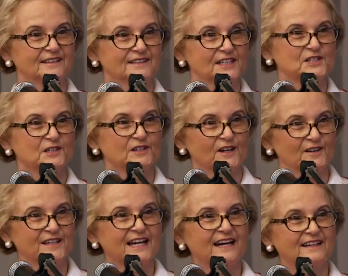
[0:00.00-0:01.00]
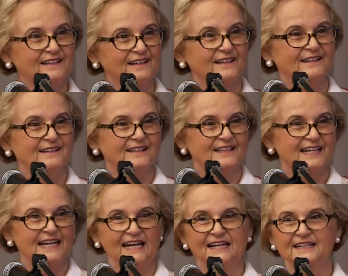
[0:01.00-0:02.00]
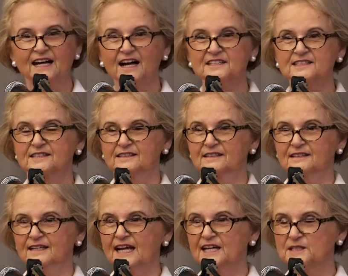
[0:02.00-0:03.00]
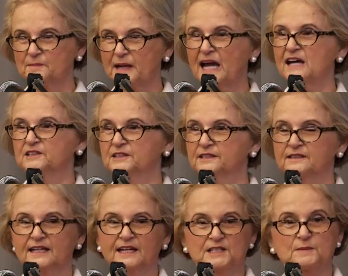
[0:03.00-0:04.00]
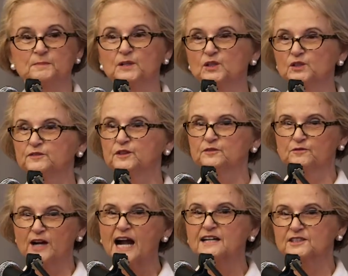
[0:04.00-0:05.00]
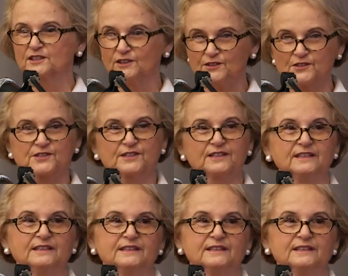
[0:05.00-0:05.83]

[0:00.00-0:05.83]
Did you know that? Chaos has pattern. It has beautiful fractals.